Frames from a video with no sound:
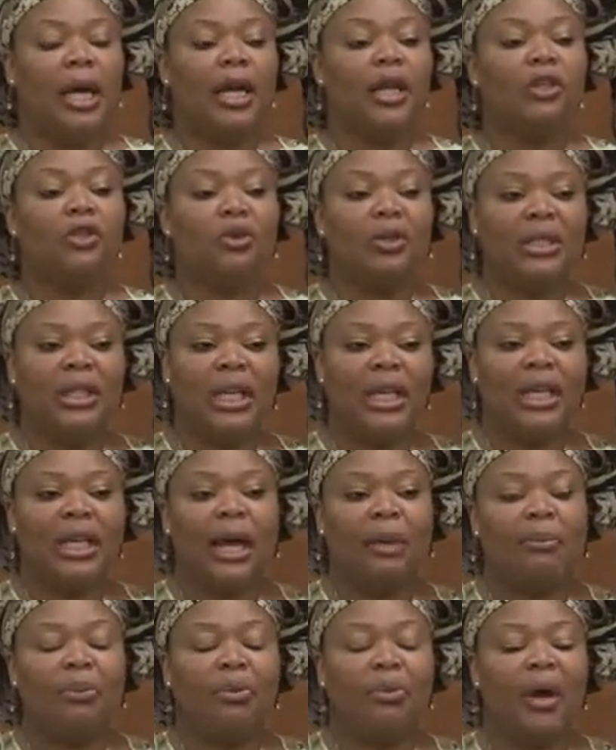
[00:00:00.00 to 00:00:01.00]
and today
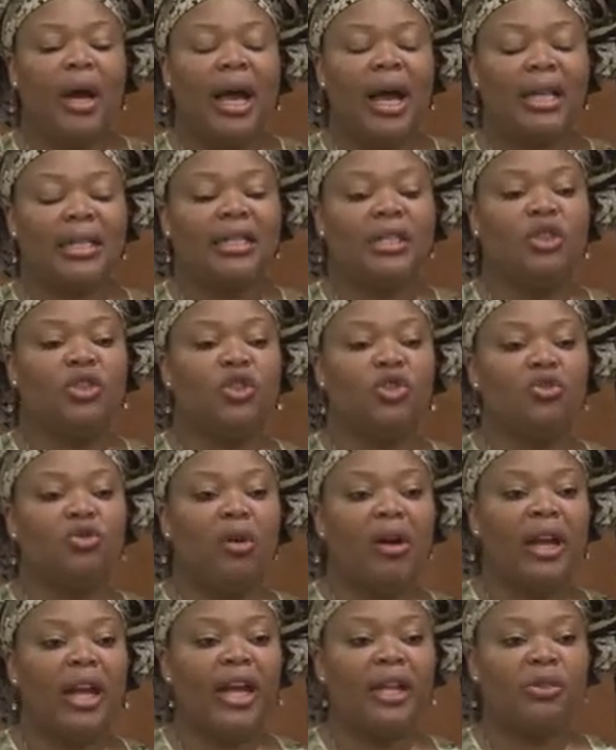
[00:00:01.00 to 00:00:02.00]
Liberia has the
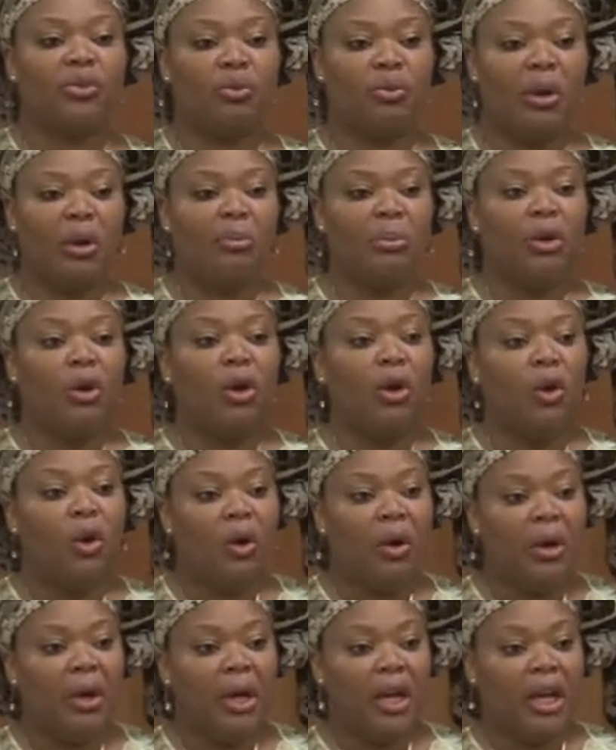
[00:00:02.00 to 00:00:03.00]
strongest rape
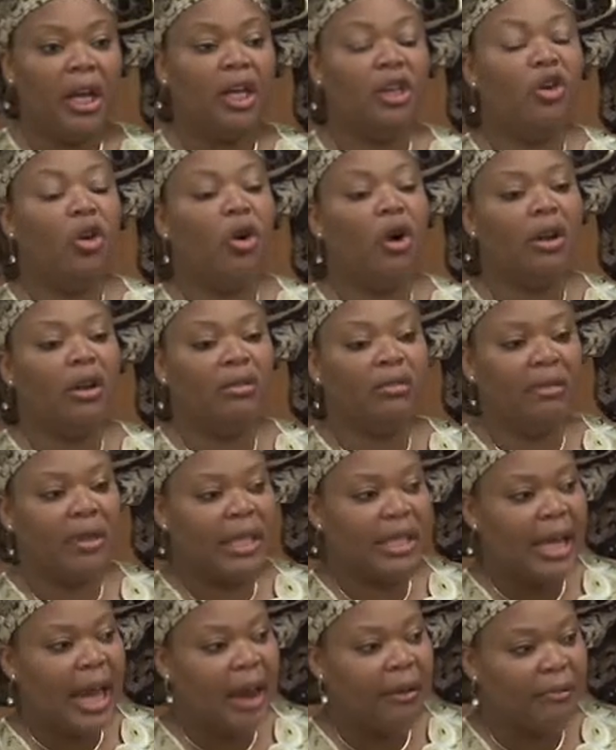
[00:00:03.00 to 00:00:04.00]
law in all of
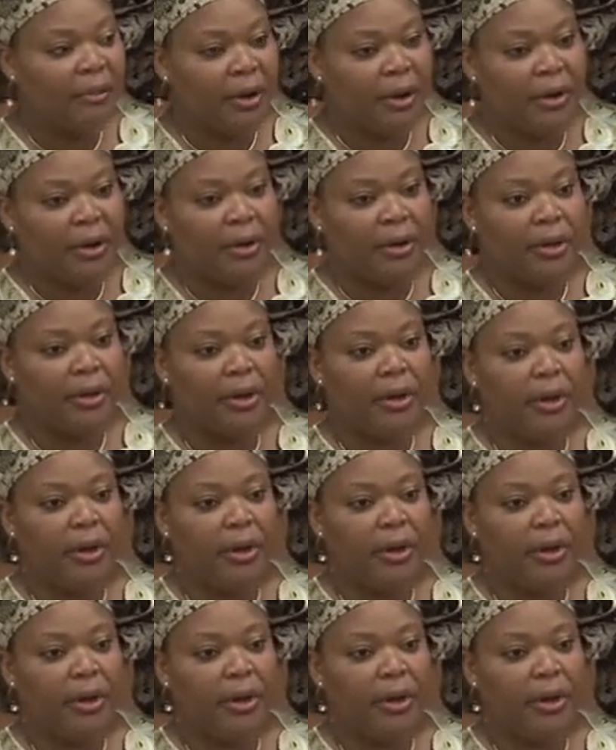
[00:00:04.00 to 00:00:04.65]
West Africa.